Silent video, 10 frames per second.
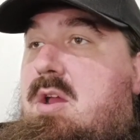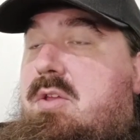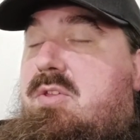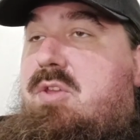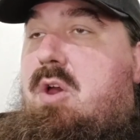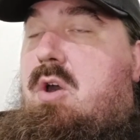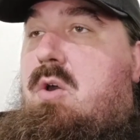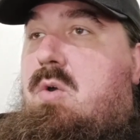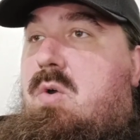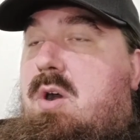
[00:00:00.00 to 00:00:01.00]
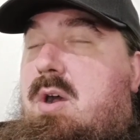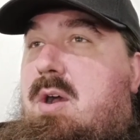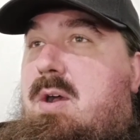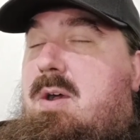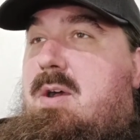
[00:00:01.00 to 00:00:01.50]
So
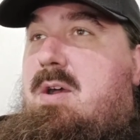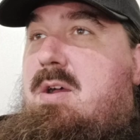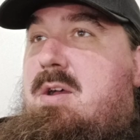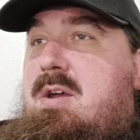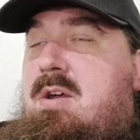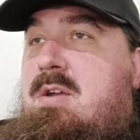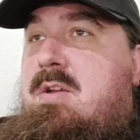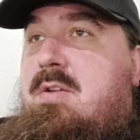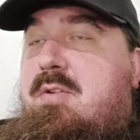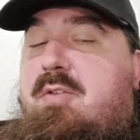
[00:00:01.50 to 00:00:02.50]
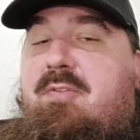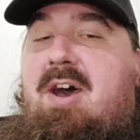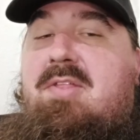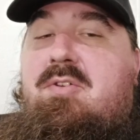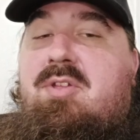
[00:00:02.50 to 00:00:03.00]
there's
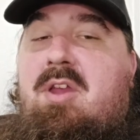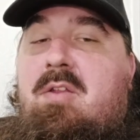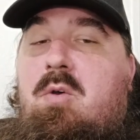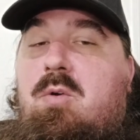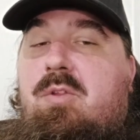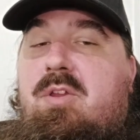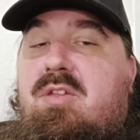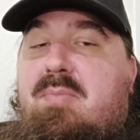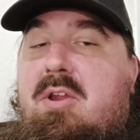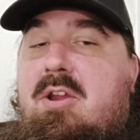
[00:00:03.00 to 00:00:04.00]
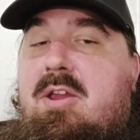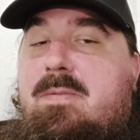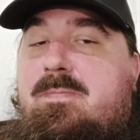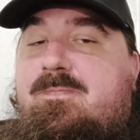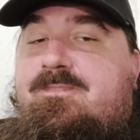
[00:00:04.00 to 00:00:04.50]
Father, Son, Holy Spirit.